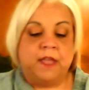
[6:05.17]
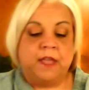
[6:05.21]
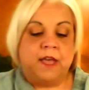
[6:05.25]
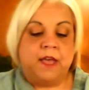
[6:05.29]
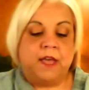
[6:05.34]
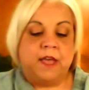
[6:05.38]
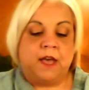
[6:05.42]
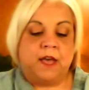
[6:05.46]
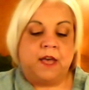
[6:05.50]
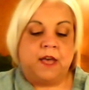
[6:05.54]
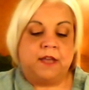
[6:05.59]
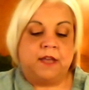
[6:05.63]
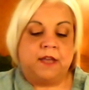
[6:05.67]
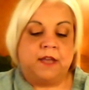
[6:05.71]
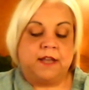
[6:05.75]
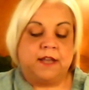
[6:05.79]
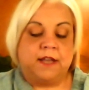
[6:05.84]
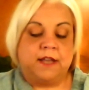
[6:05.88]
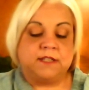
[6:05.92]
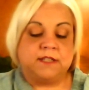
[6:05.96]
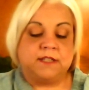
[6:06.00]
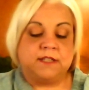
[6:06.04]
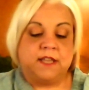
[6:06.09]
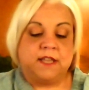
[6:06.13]

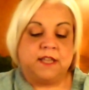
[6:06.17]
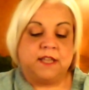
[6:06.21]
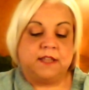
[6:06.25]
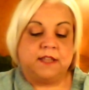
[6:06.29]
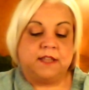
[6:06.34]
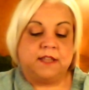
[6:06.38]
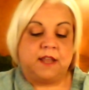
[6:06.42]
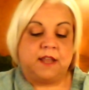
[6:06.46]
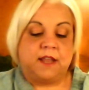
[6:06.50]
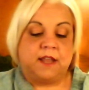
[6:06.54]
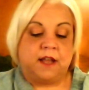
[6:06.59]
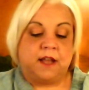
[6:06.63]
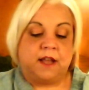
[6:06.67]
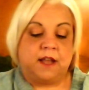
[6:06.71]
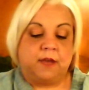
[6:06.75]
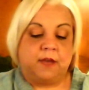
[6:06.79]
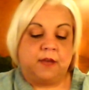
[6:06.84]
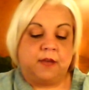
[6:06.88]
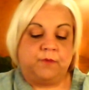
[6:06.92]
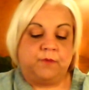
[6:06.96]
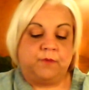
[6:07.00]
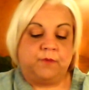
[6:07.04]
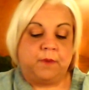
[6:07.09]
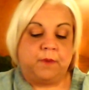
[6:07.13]
Next thing that I got
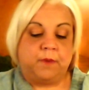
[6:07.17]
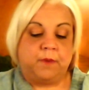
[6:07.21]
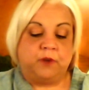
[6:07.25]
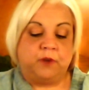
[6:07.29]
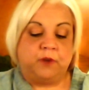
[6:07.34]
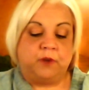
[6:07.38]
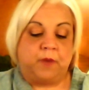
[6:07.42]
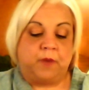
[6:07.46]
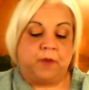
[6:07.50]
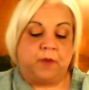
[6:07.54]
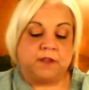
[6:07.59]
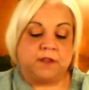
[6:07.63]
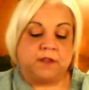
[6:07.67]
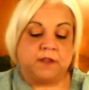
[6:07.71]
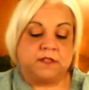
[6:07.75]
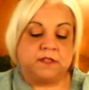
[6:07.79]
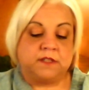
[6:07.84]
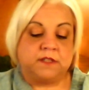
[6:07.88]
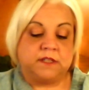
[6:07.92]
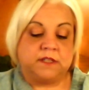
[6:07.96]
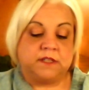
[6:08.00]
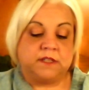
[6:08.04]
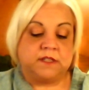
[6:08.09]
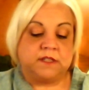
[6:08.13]
from a Birchbox is
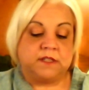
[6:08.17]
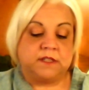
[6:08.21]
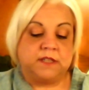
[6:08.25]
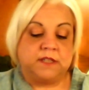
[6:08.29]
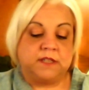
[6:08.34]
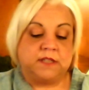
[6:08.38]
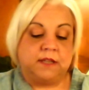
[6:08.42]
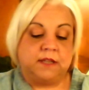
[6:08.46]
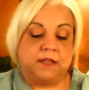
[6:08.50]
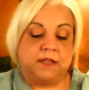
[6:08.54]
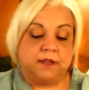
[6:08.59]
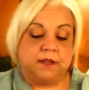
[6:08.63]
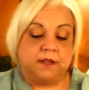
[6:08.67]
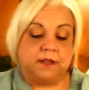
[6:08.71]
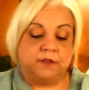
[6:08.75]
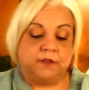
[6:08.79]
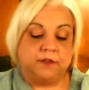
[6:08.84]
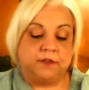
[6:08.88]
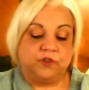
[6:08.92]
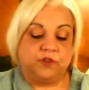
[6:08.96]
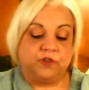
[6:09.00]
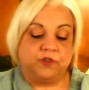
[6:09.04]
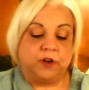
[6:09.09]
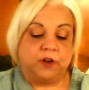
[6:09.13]
this Stila
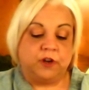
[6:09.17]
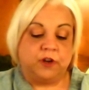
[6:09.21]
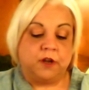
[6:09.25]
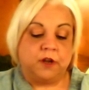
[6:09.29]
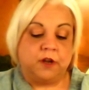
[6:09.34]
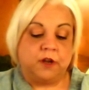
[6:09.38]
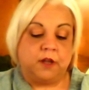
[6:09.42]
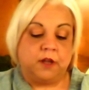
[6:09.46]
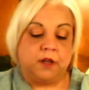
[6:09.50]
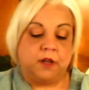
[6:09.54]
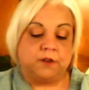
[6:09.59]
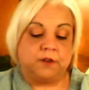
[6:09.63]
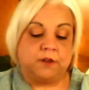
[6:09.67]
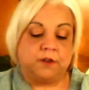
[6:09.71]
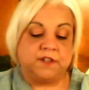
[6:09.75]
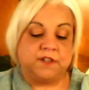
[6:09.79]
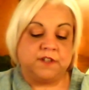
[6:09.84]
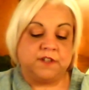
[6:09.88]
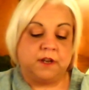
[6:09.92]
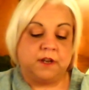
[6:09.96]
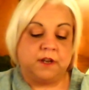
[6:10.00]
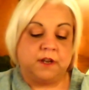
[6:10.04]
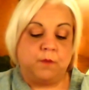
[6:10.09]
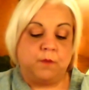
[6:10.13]
Sheer Color
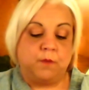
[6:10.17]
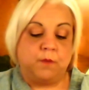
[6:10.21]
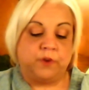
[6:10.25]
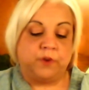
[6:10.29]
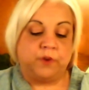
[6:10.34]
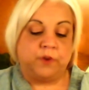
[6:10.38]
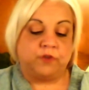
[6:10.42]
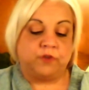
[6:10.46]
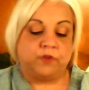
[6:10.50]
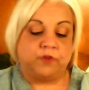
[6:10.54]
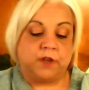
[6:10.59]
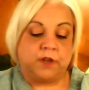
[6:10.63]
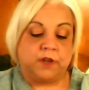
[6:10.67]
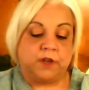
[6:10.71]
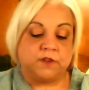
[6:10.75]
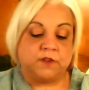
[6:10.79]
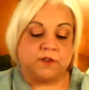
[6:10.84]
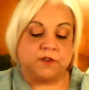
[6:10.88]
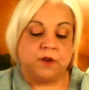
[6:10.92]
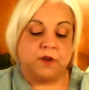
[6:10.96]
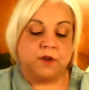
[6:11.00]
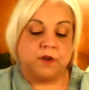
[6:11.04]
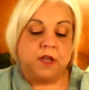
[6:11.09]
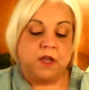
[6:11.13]
Tinted
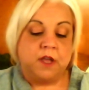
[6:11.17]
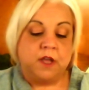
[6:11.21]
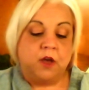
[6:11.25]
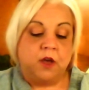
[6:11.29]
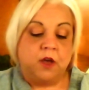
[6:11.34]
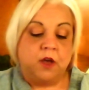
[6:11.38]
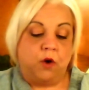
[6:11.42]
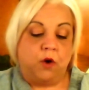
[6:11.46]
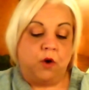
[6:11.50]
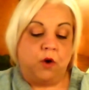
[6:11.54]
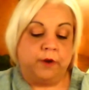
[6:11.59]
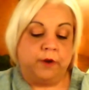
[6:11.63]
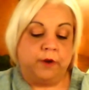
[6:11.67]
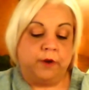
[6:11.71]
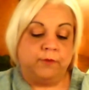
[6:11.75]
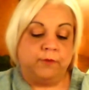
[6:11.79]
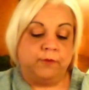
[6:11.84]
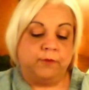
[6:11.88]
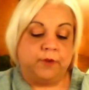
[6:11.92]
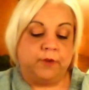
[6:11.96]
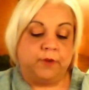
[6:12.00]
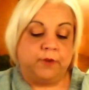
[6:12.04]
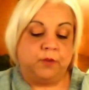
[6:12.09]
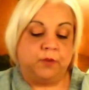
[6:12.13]
Moisturizer.
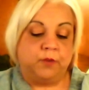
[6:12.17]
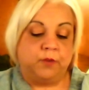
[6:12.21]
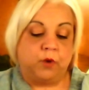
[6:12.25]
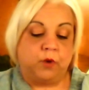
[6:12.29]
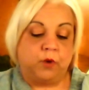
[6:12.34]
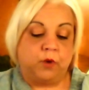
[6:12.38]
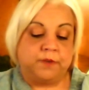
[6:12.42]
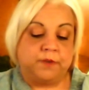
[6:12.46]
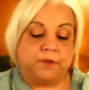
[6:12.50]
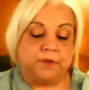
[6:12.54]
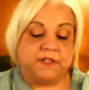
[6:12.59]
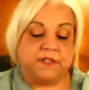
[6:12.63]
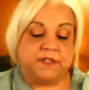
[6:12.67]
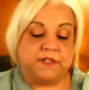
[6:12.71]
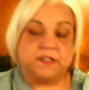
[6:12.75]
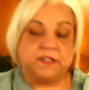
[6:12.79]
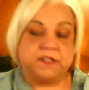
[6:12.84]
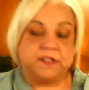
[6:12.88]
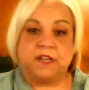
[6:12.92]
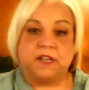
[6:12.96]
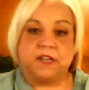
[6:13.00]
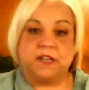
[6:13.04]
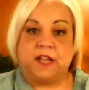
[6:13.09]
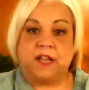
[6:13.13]
Oil-free,
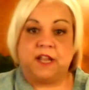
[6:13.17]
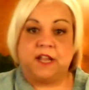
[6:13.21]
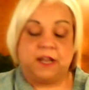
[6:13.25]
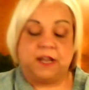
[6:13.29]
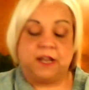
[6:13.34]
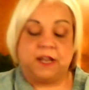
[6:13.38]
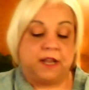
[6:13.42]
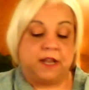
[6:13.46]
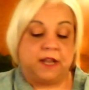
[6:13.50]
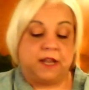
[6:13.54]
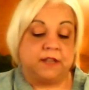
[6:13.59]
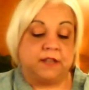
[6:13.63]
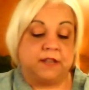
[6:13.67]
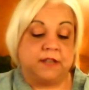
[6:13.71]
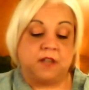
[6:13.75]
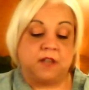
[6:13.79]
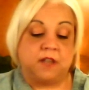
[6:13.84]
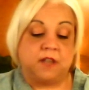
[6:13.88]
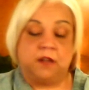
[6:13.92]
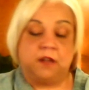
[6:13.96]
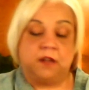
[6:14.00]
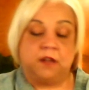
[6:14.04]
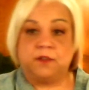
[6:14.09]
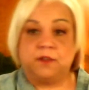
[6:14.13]
water-resistant, and it is
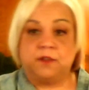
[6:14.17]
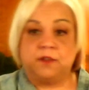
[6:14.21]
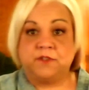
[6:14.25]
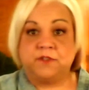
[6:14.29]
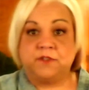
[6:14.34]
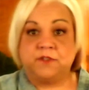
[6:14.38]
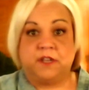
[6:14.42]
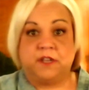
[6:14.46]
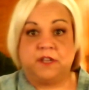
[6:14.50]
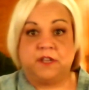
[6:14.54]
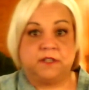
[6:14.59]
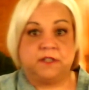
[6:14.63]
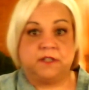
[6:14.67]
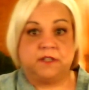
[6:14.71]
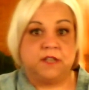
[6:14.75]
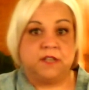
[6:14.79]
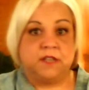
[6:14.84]
all of those things.